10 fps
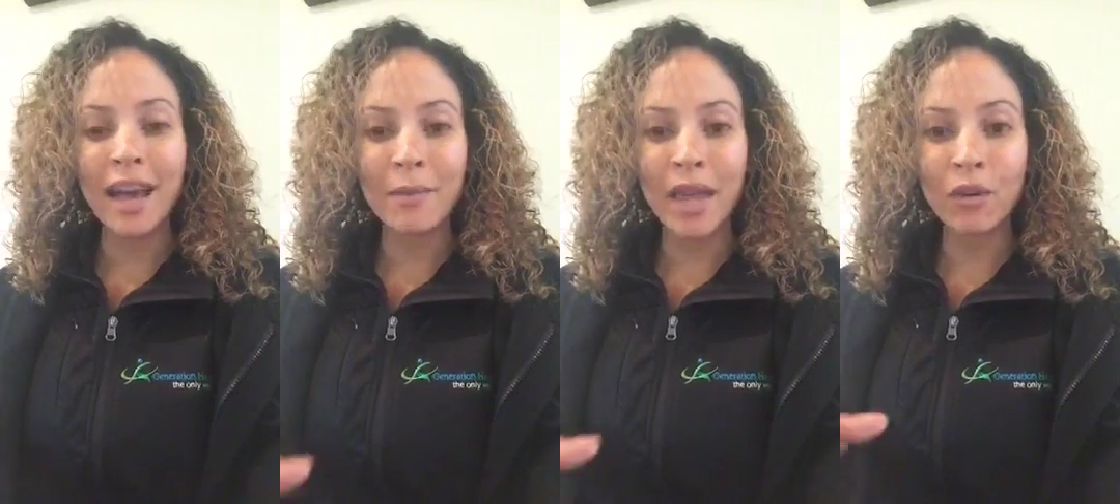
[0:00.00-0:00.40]

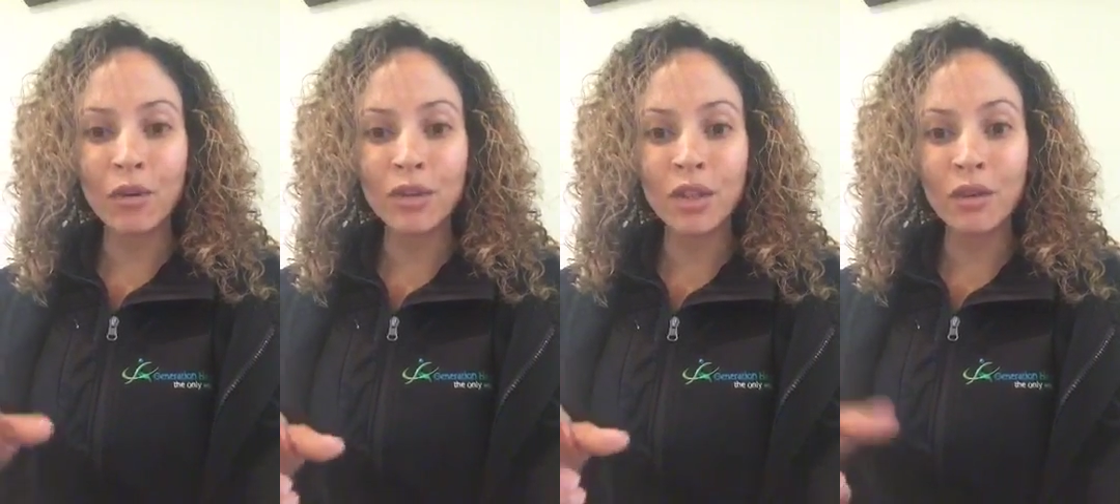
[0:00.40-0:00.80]
And
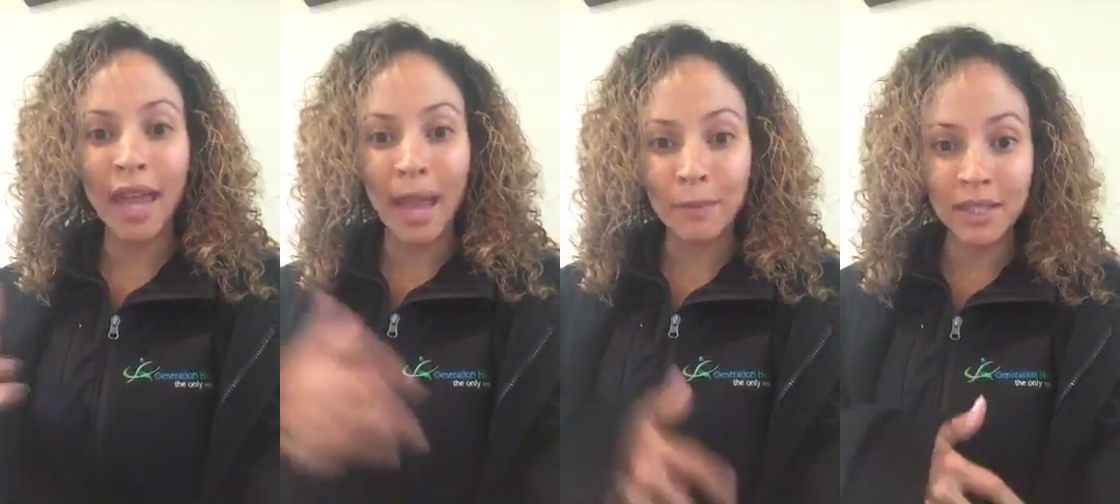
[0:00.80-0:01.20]
also
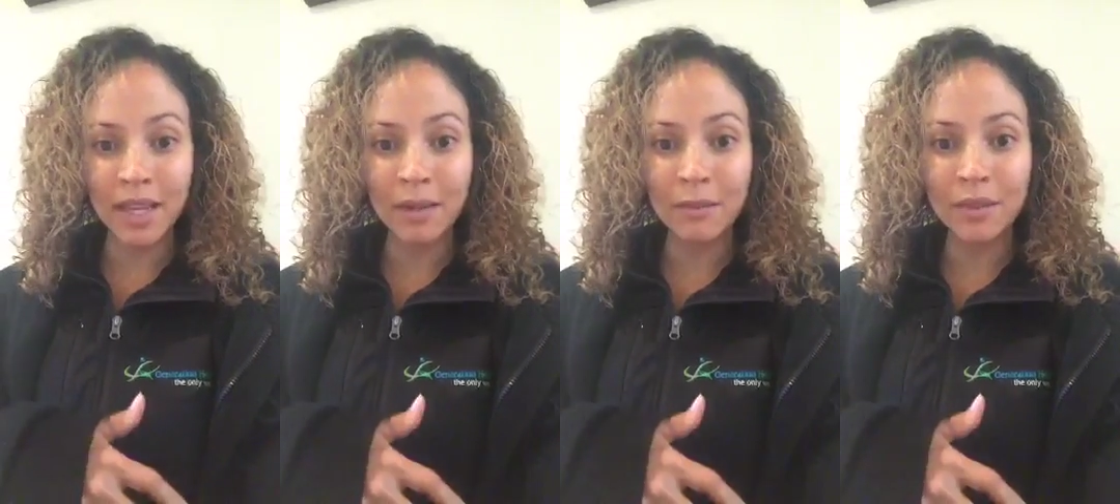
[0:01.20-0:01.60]

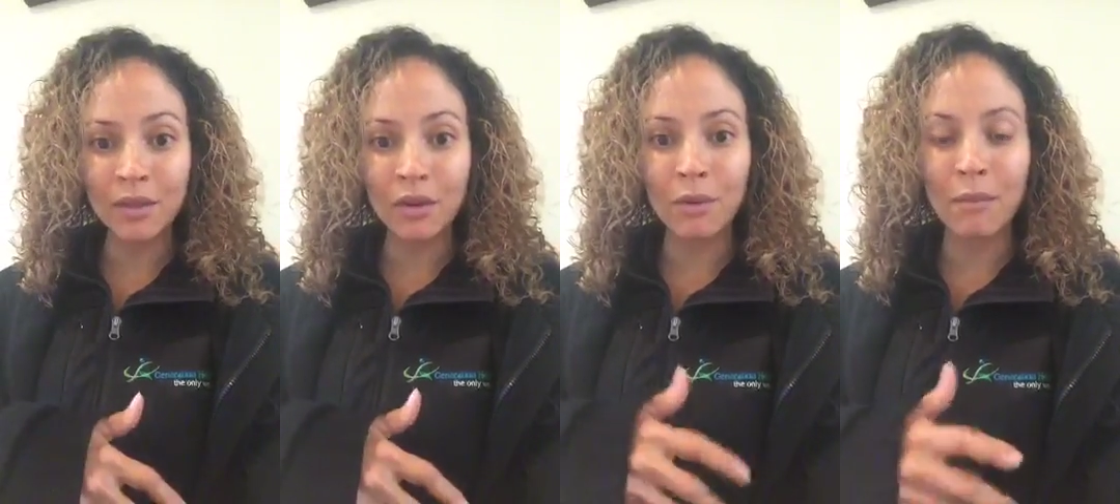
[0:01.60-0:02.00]

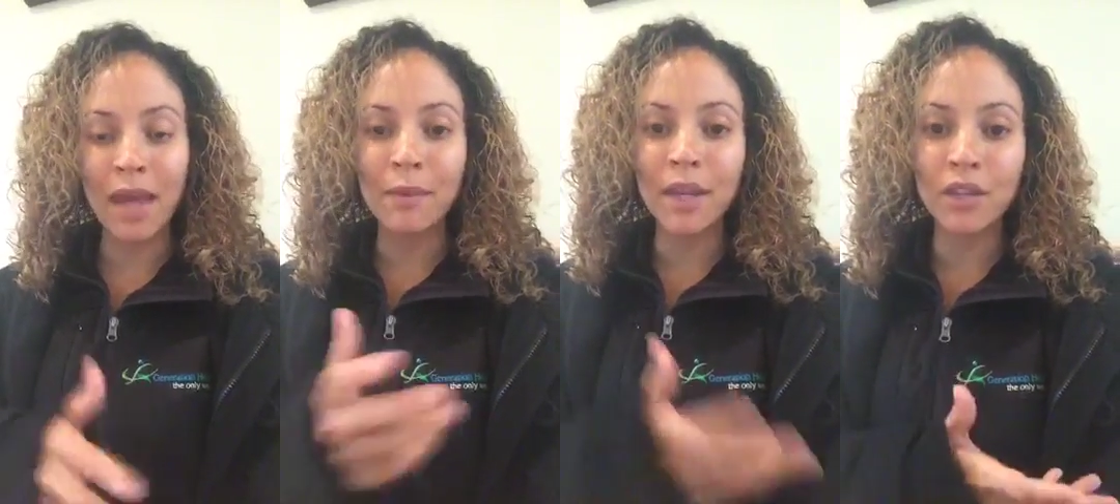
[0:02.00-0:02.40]
capsicums, or
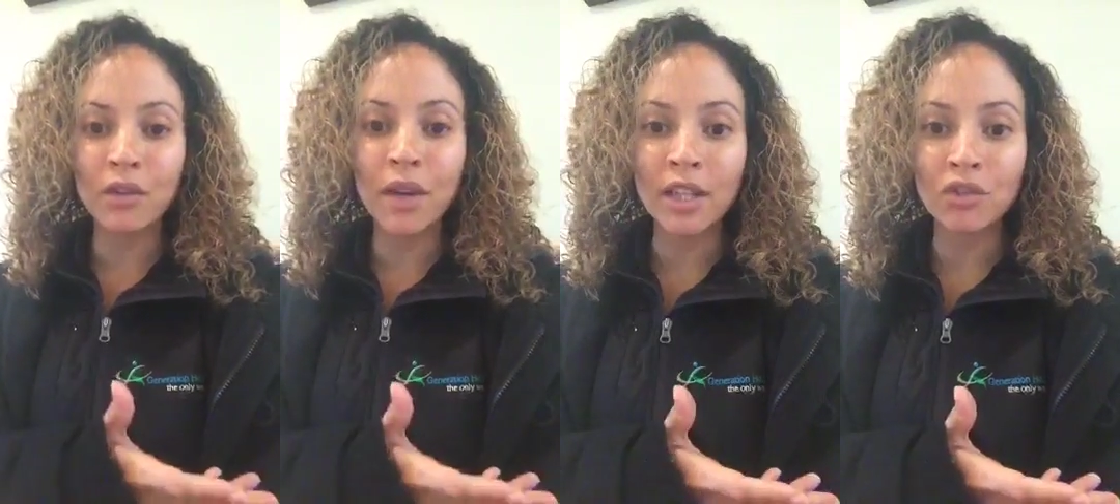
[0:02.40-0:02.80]
maybe in
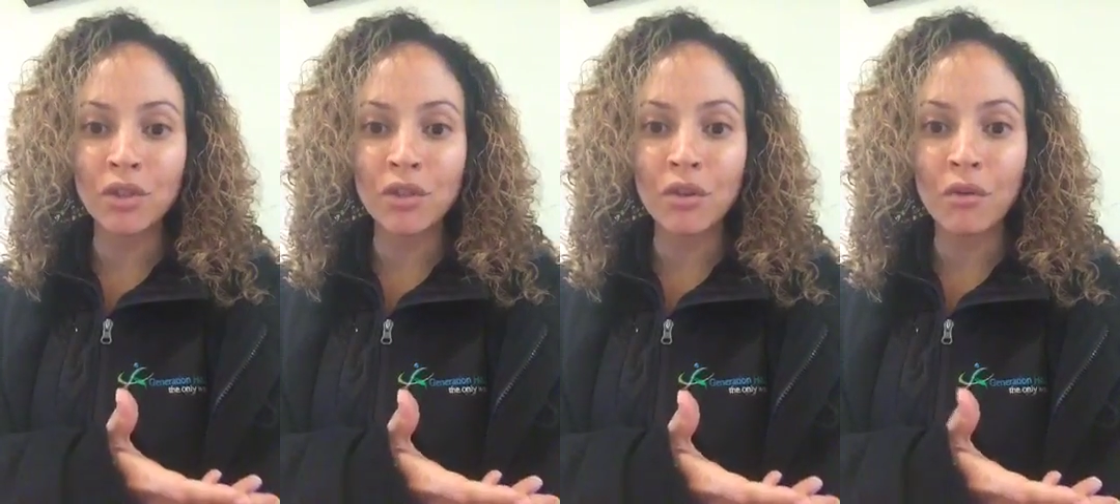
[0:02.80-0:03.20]
your
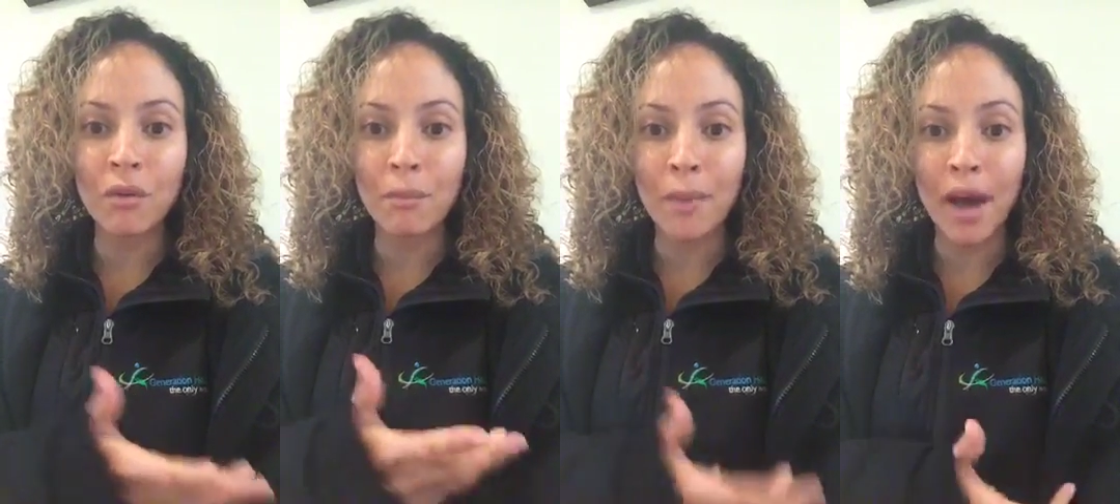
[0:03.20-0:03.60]
country you call
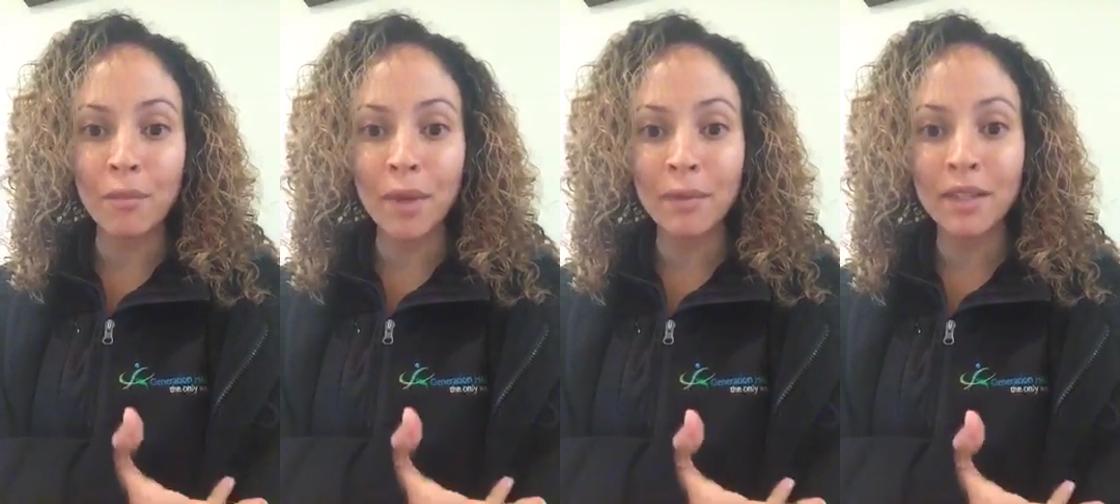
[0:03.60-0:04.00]
them
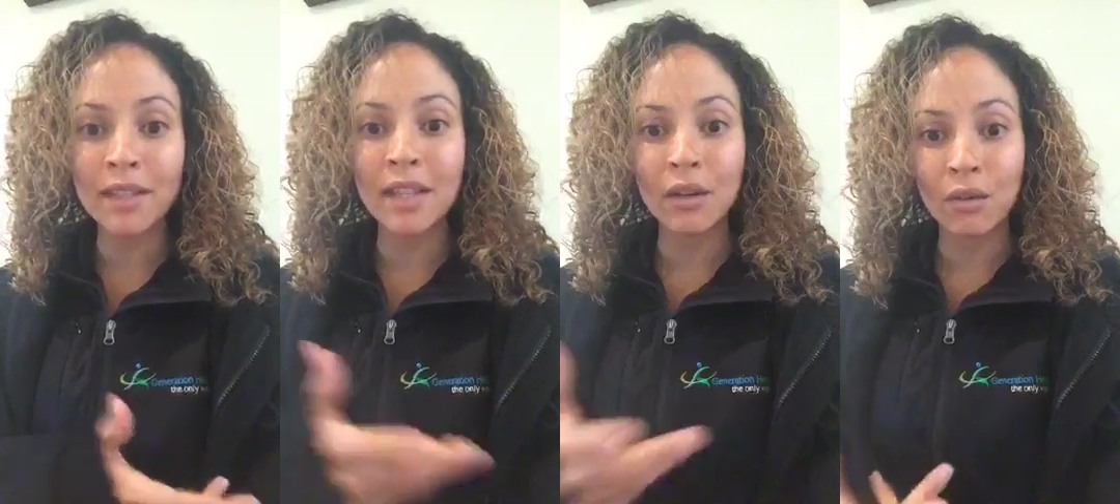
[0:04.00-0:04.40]
bell
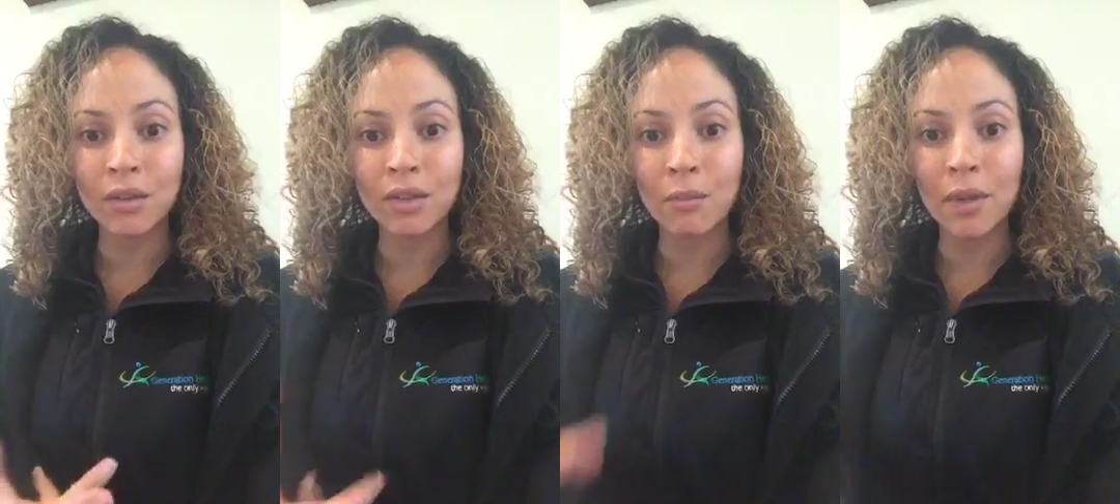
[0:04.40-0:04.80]
peppers, they're
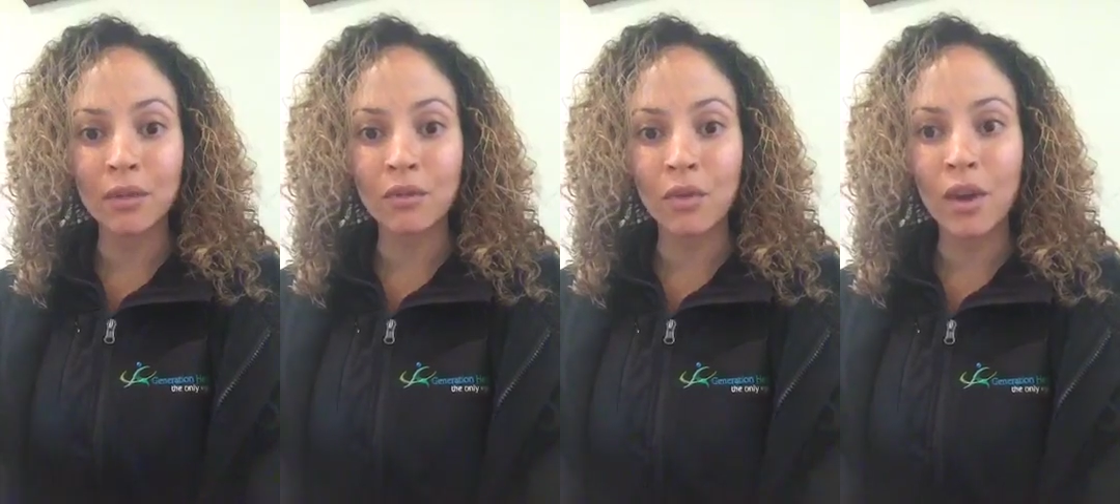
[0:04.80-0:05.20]
also
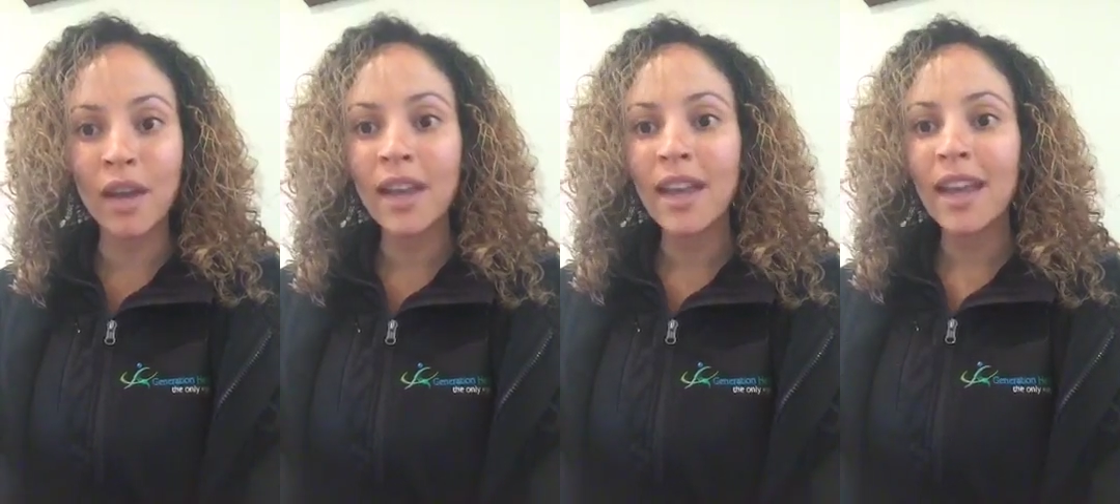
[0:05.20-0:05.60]
better
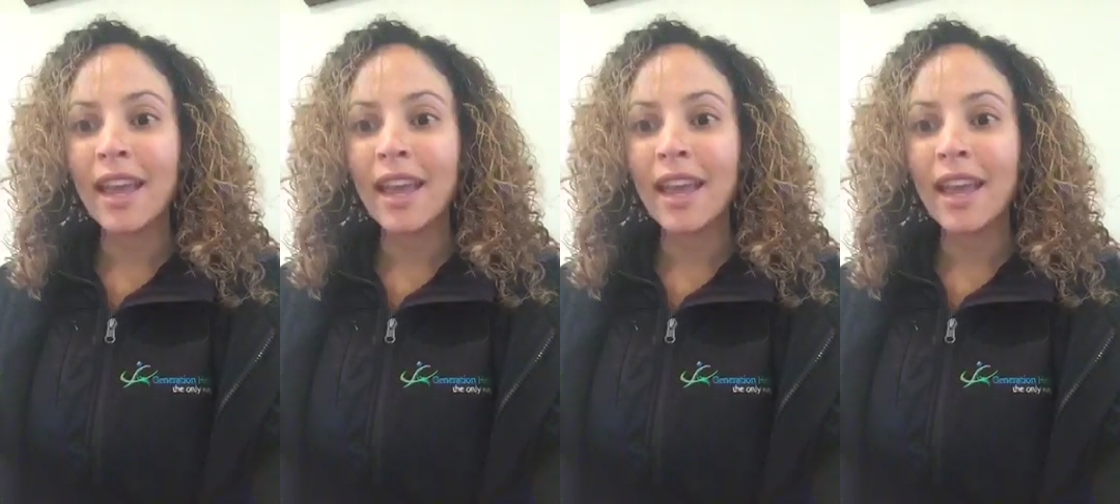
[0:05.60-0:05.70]
raw.